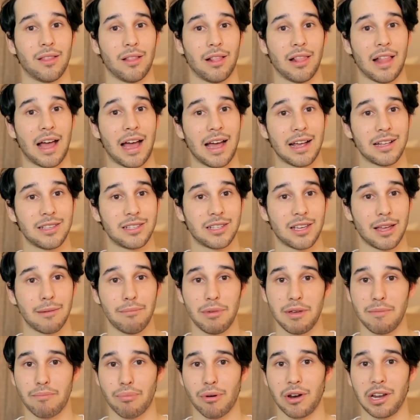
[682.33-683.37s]
lines can
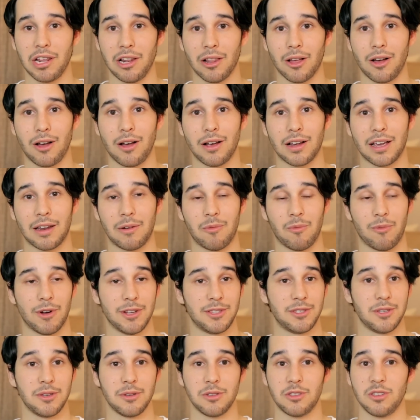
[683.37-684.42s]
be pretty long, and
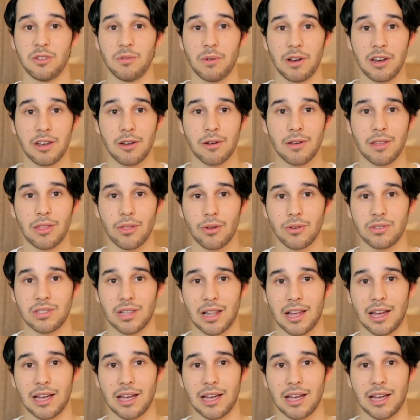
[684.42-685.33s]
what do you do when you're in those